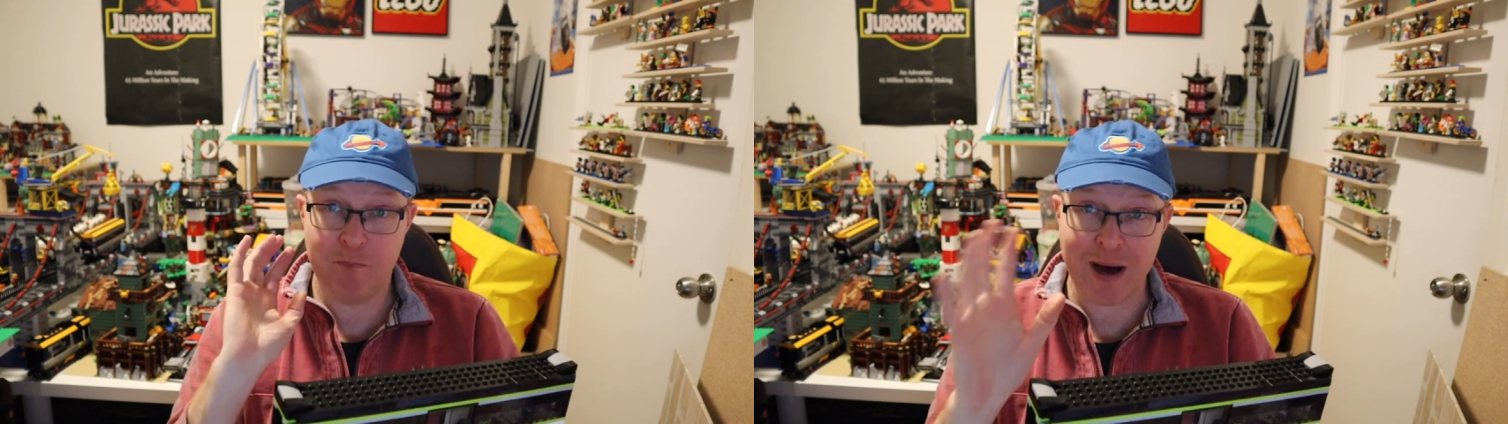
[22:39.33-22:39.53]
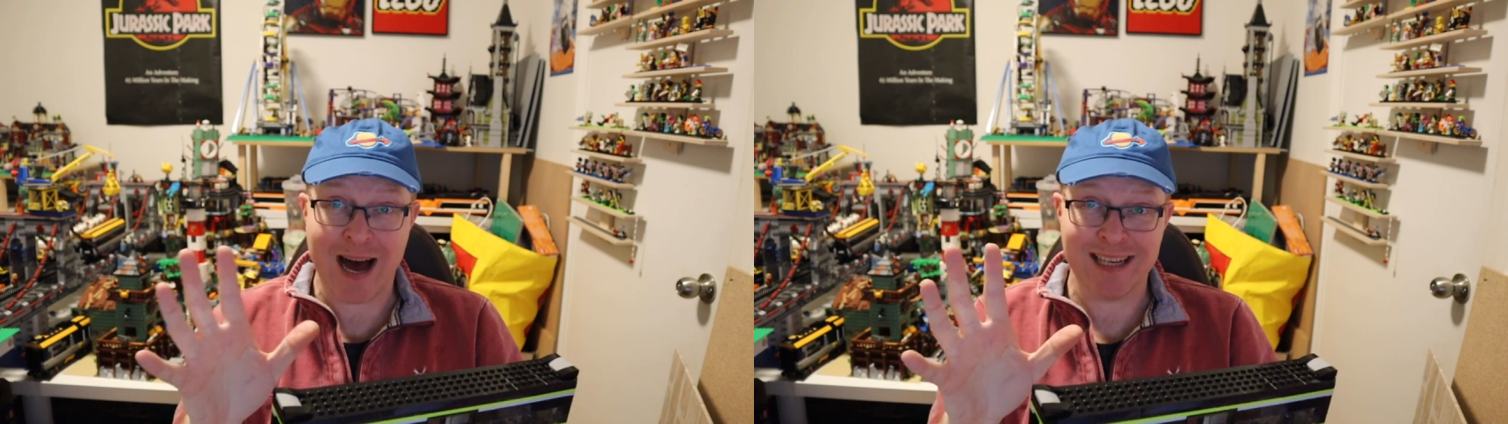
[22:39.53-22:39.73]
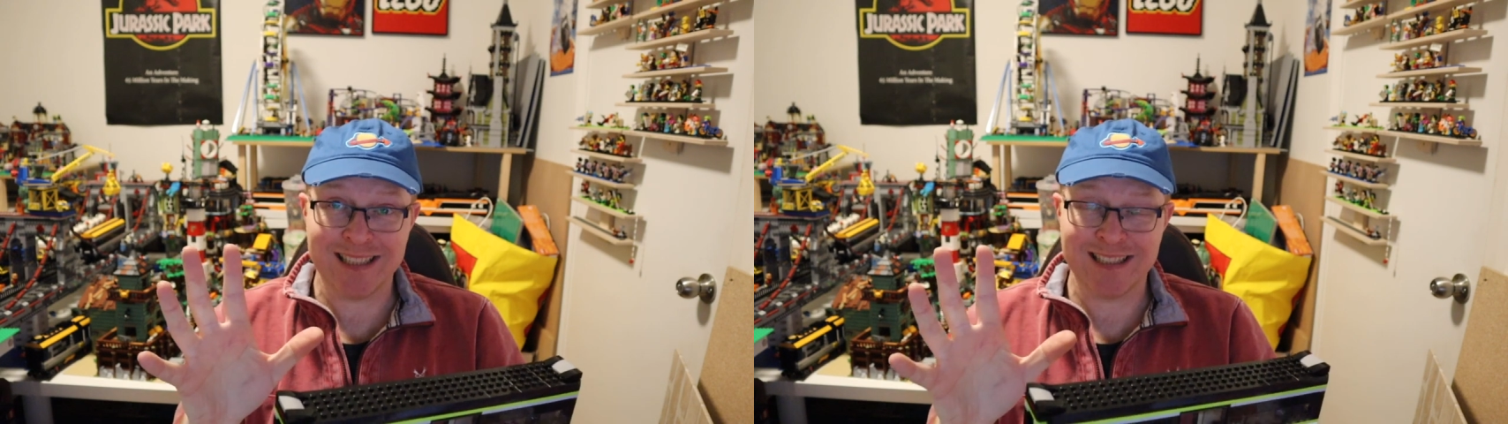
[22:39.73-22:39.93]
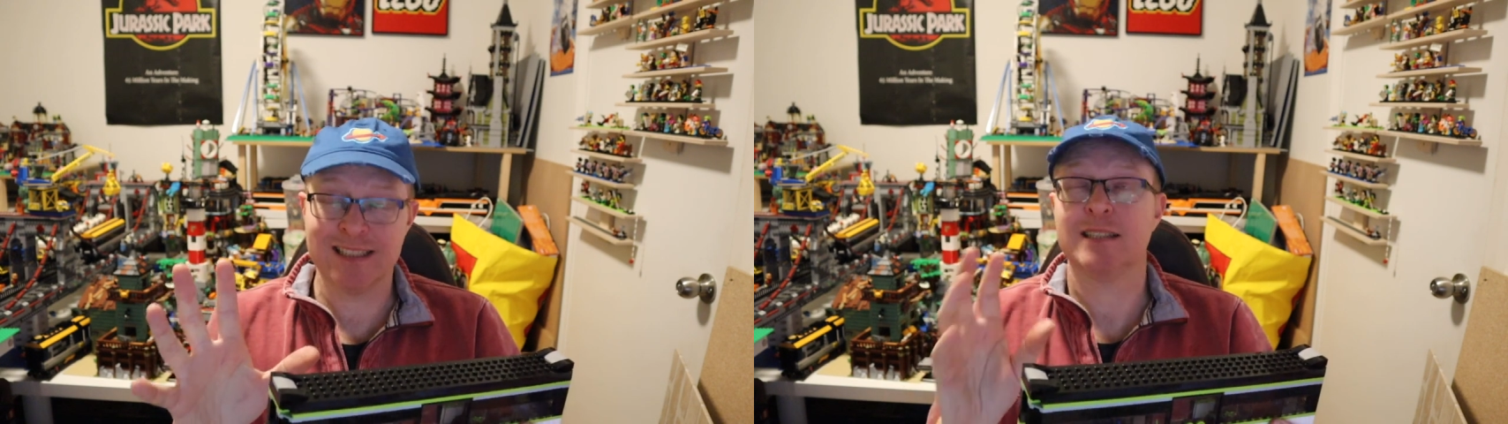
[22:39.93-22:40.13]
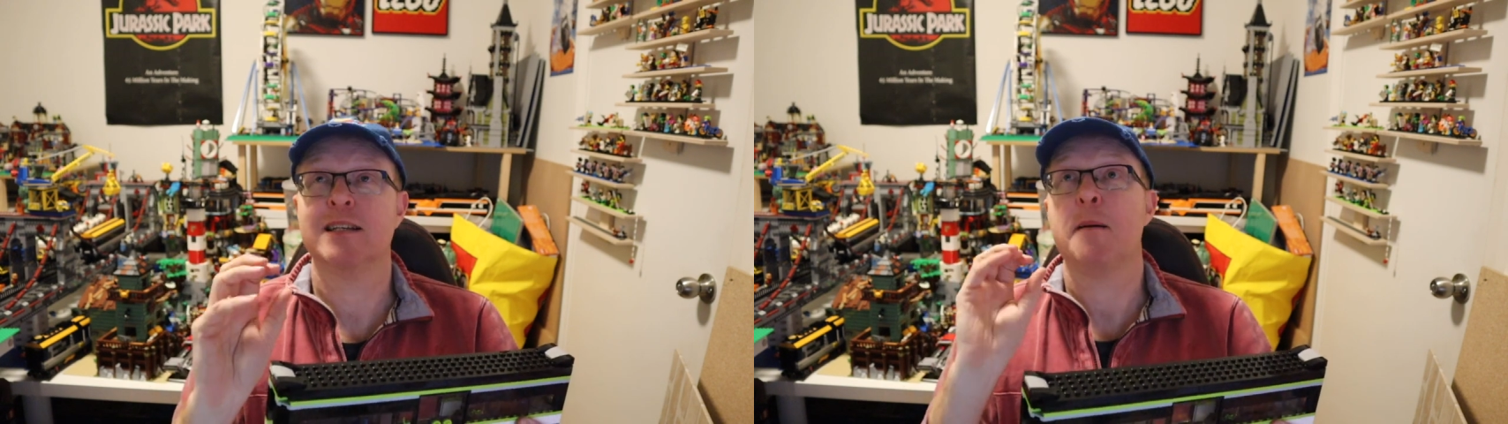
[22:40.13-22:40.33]
but,
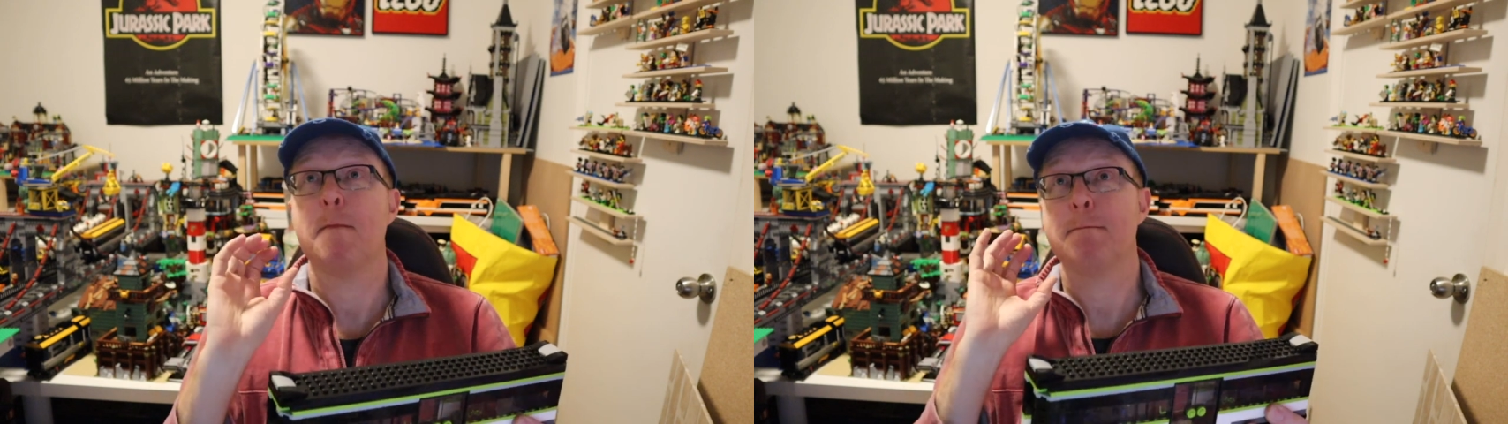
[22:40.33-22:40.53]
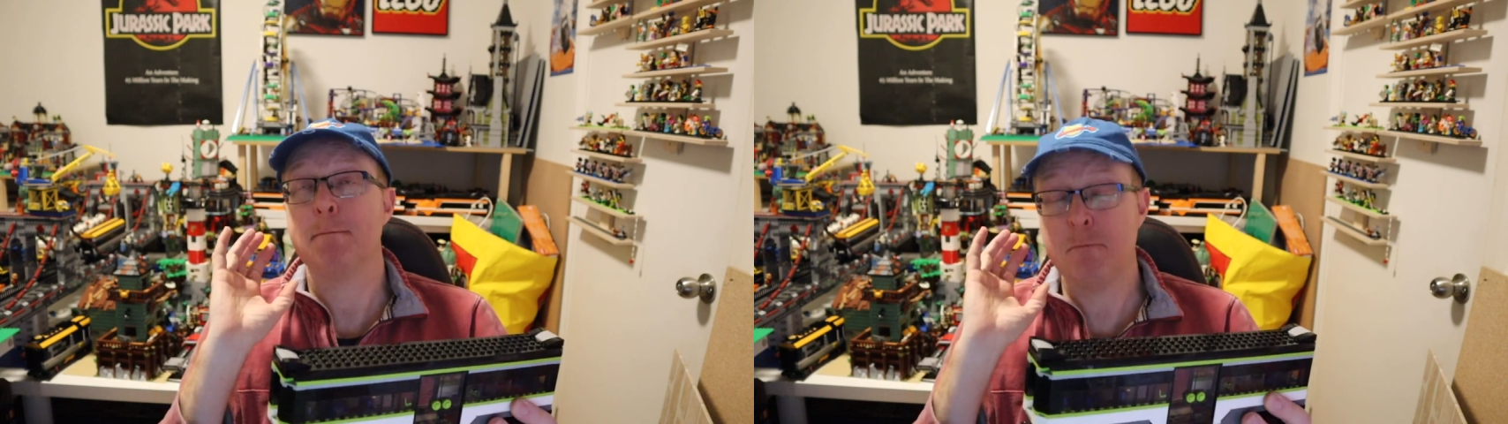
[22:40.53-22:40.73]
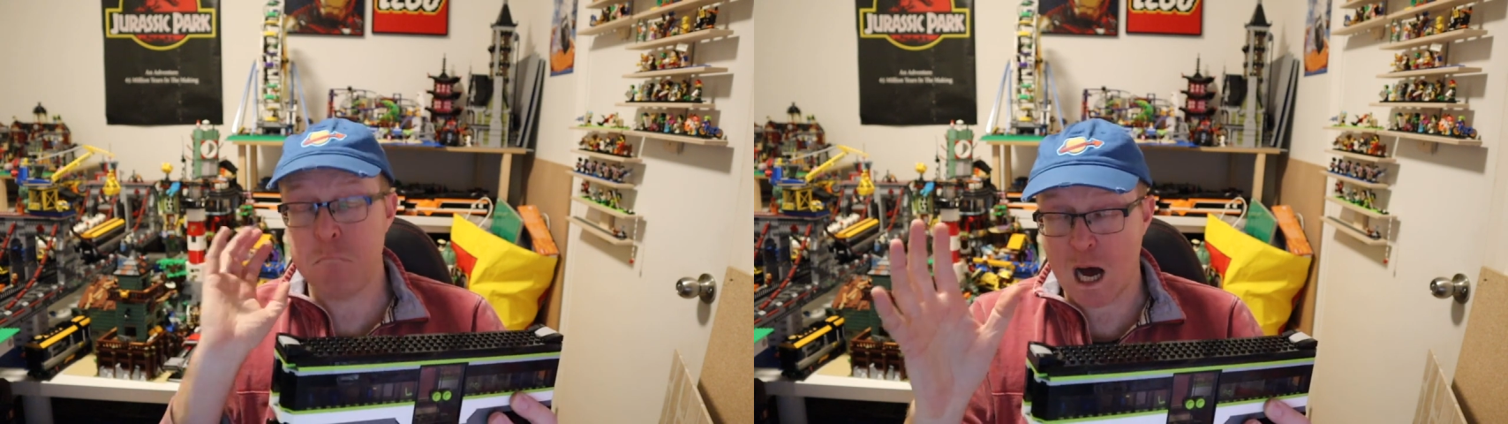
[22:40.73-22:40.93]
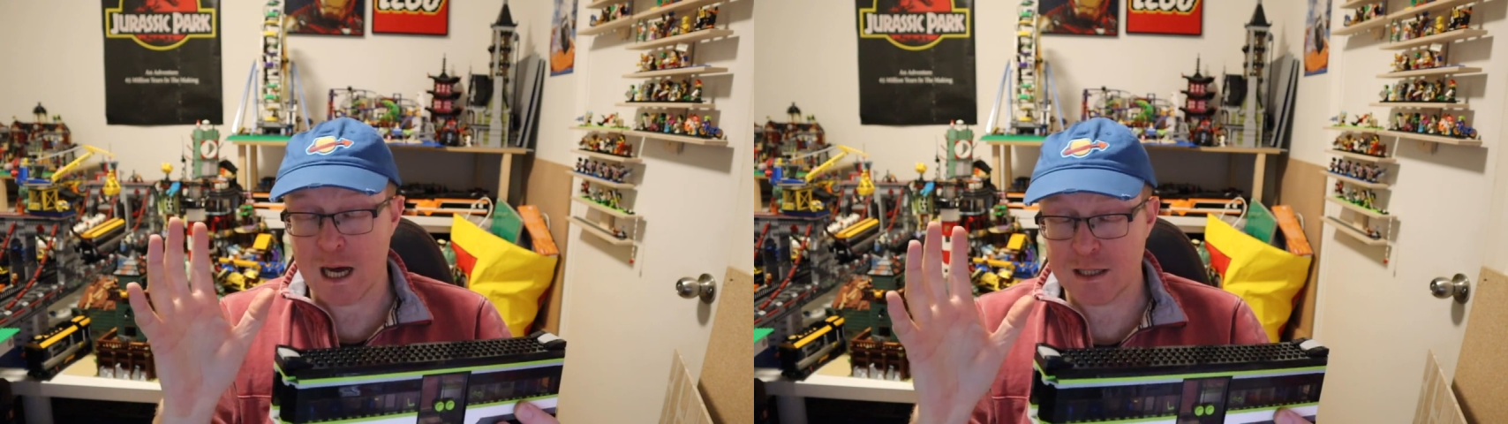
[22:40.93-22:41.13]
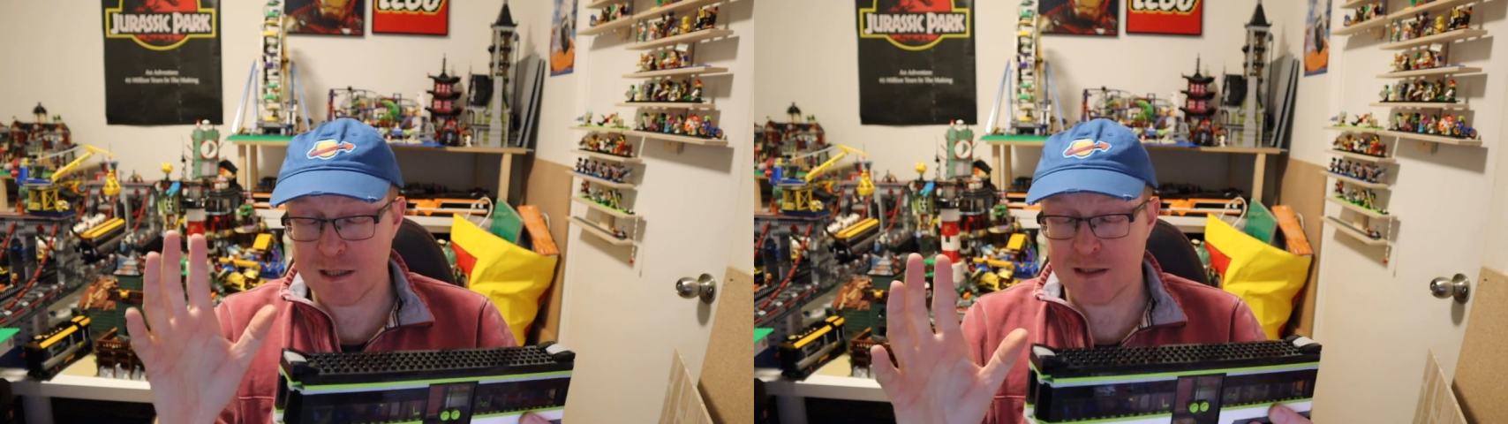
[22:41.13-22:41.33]

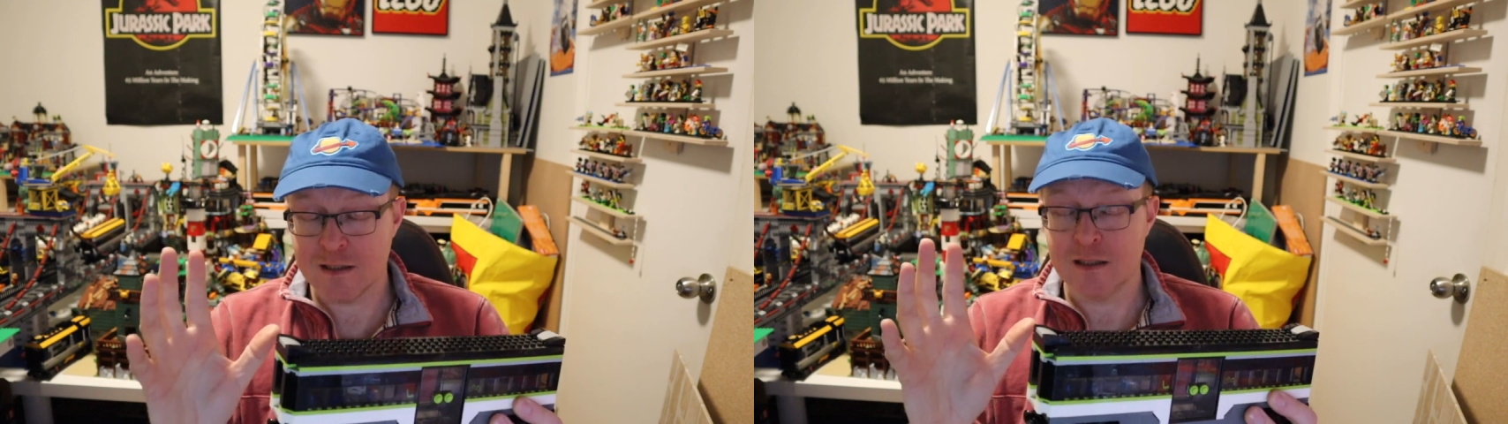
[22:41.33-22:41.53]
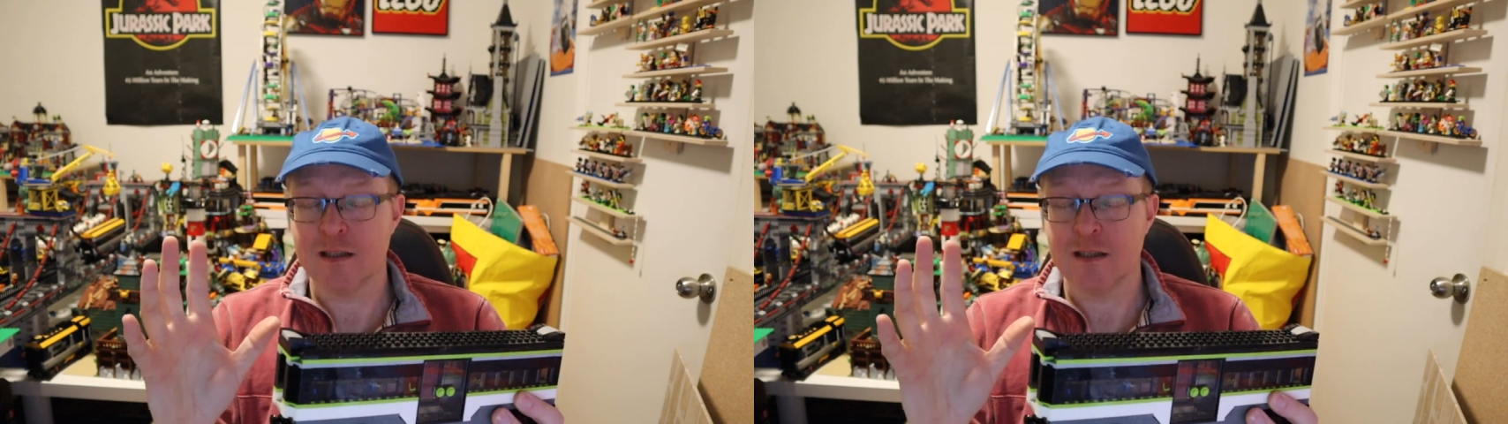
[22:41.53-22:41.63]
but,